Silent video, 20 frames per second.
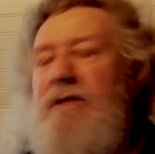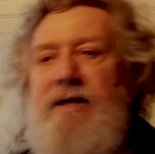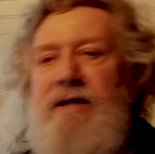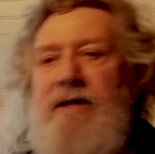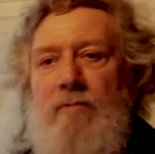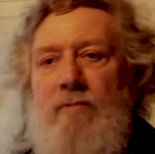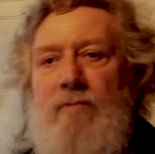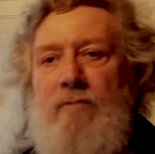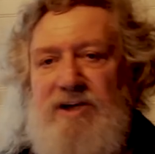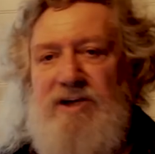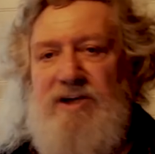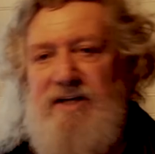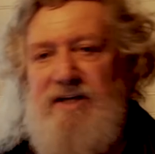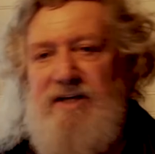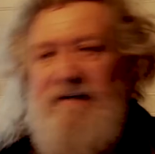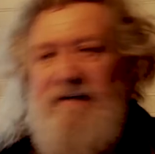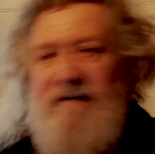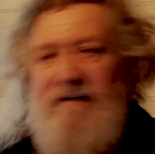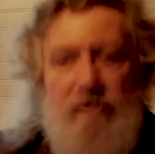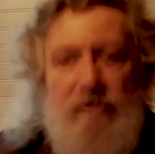Was it
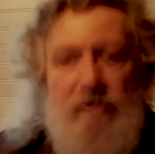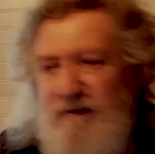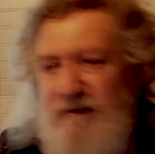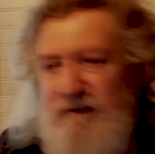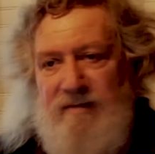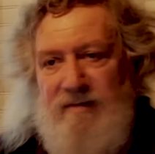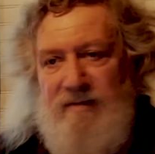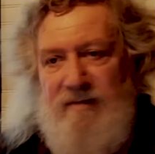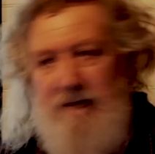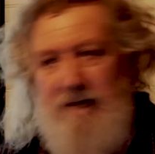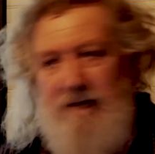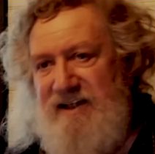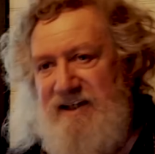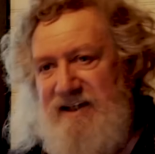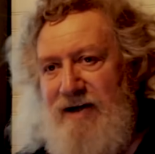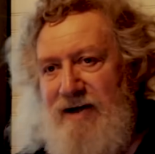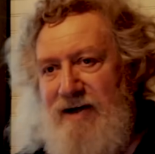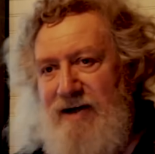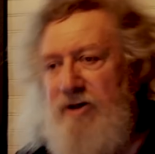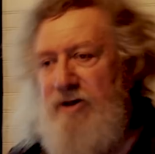diffused from some
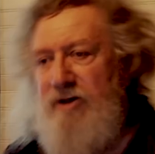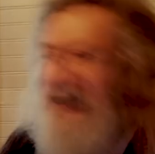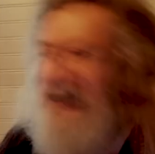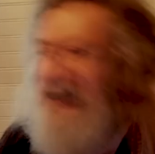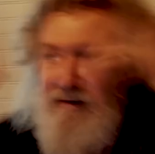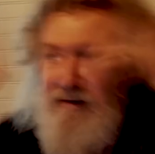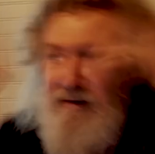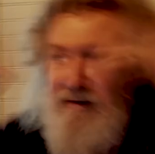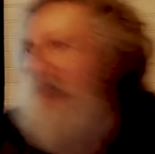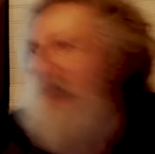center? Did everybody